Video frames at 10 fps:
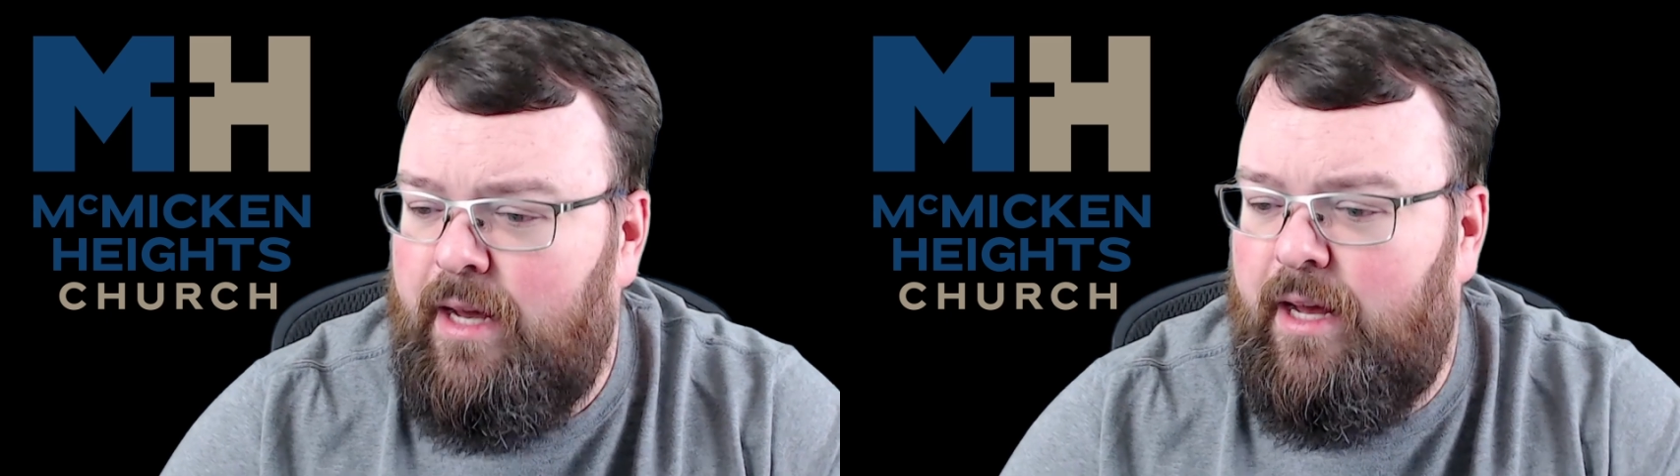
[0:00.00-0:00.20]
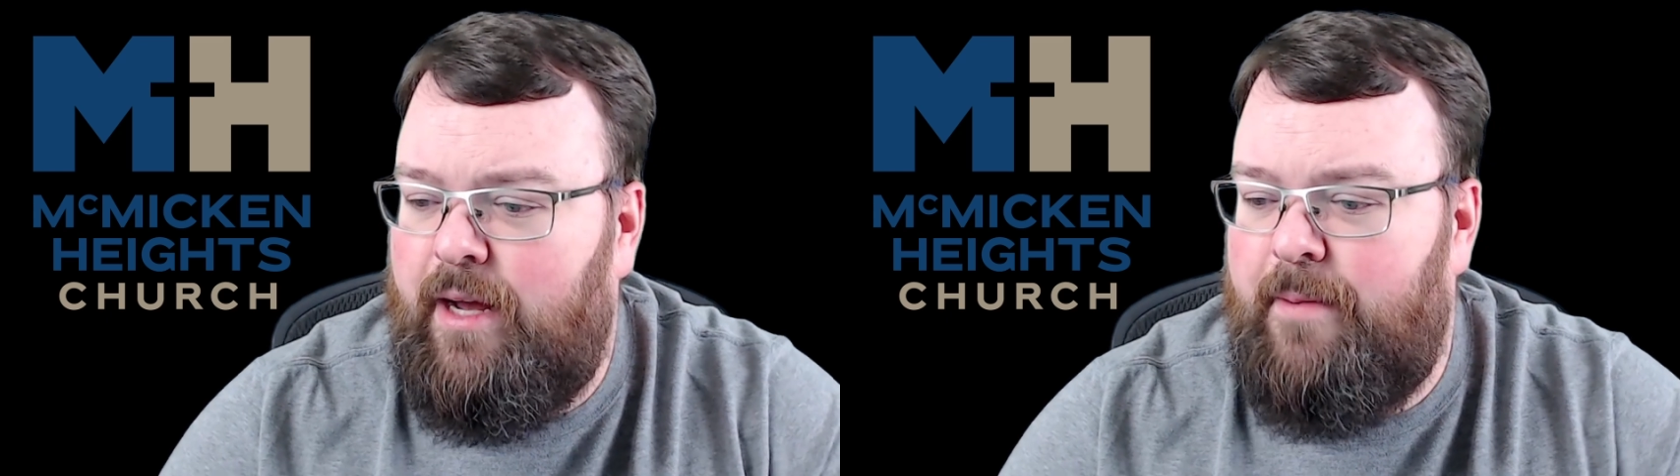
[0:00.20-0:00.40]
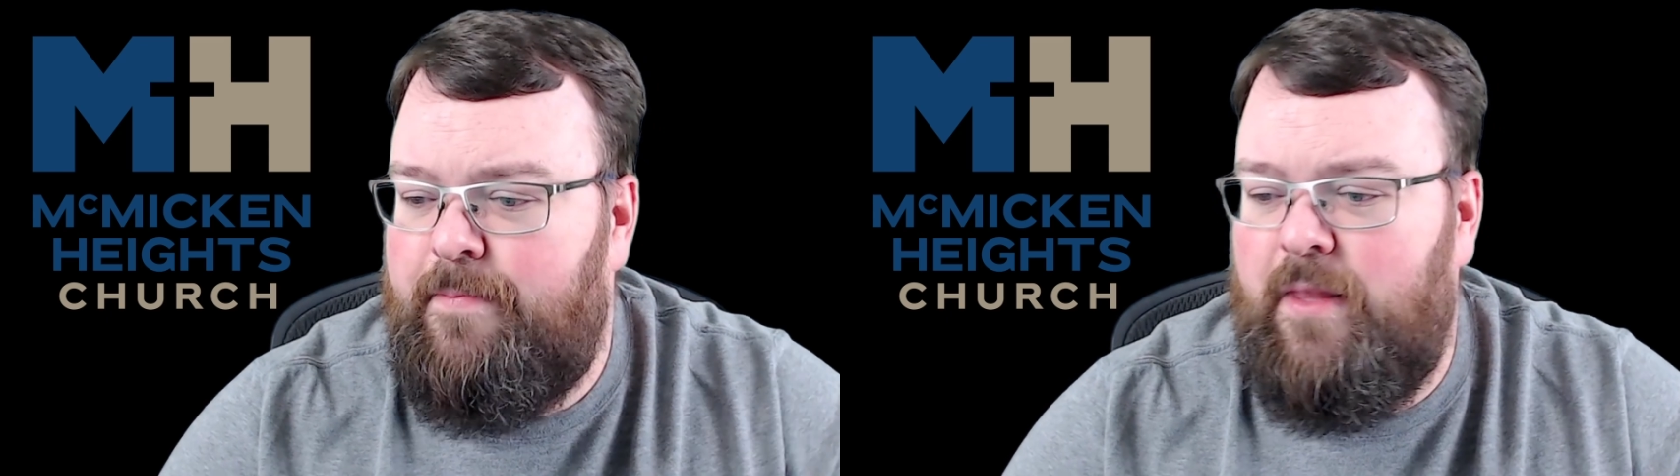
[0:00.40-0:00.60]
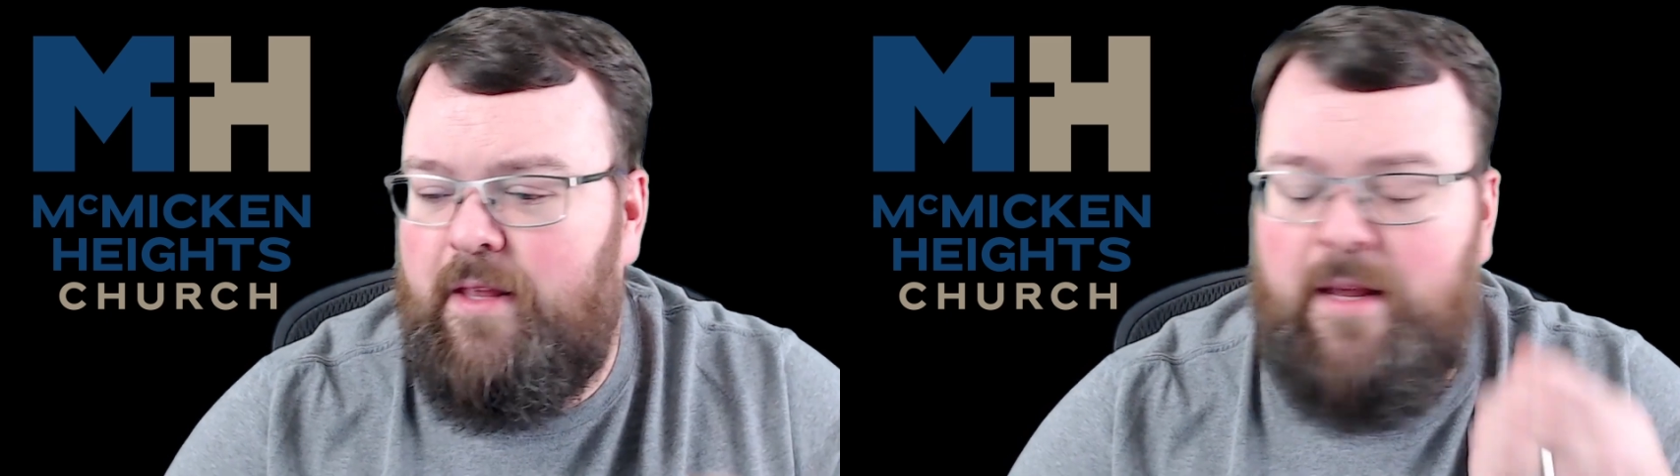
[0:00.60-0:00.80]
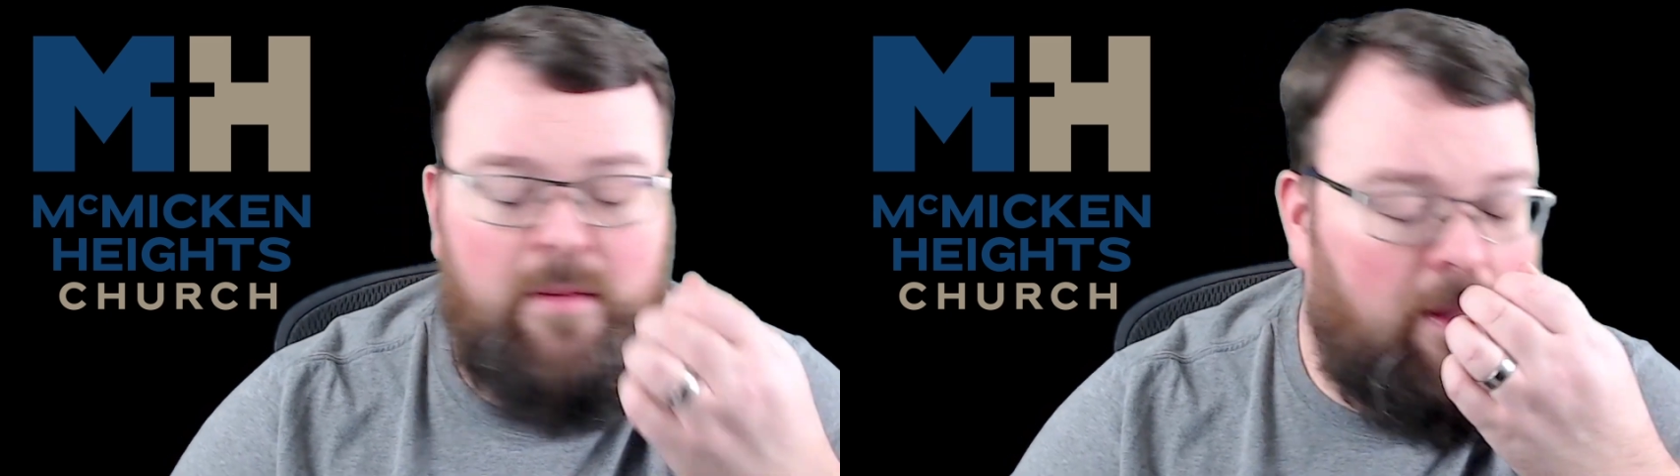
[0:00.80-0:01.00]

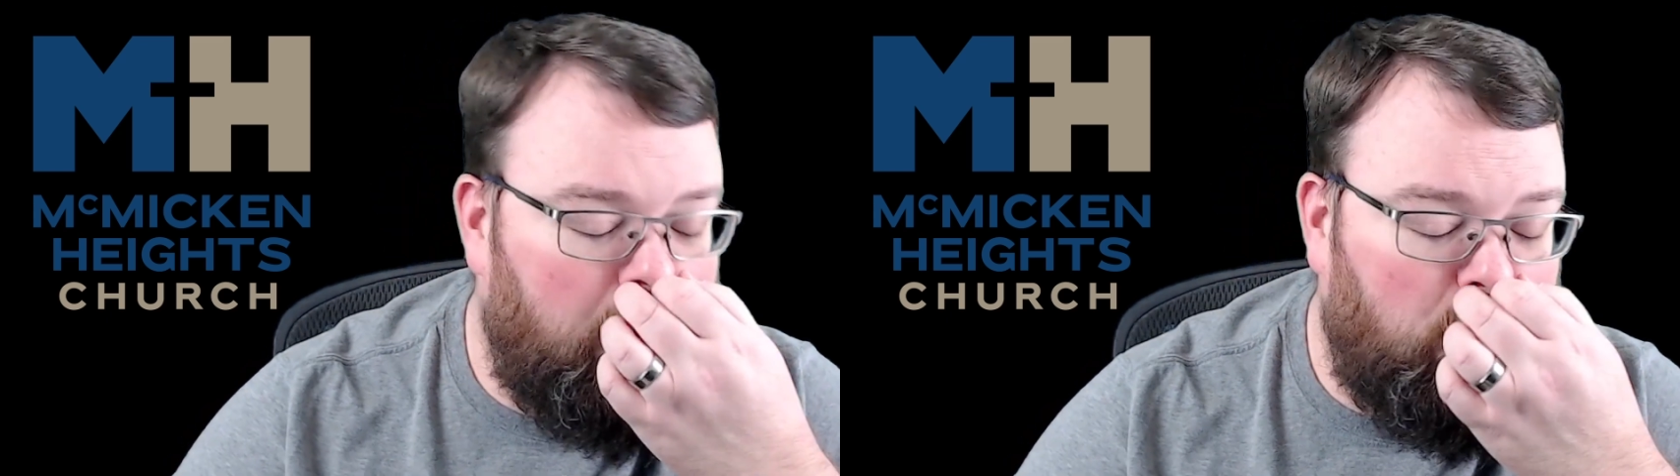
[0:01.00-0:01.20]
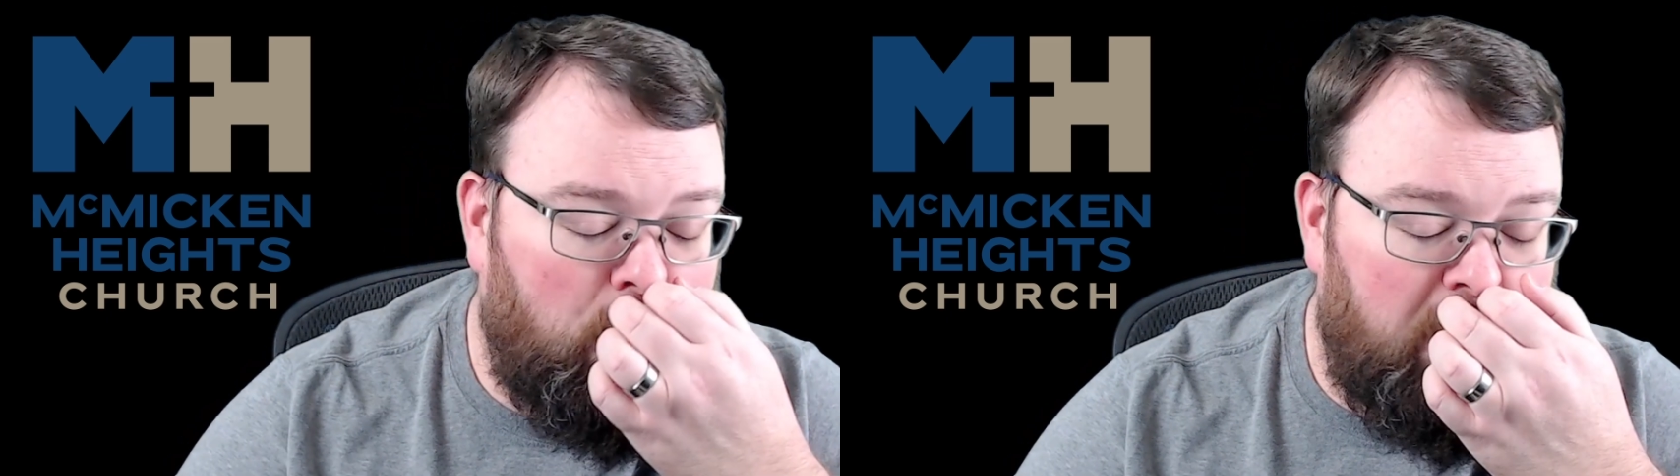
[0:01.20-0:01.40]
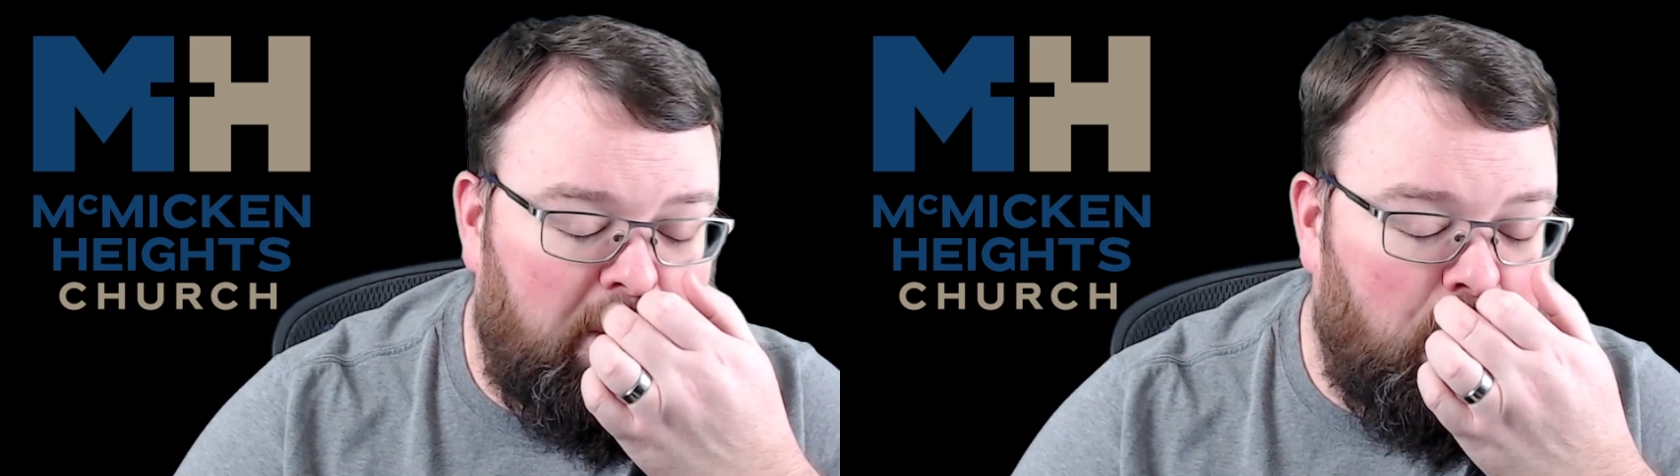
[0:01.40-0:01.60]
that the Lord will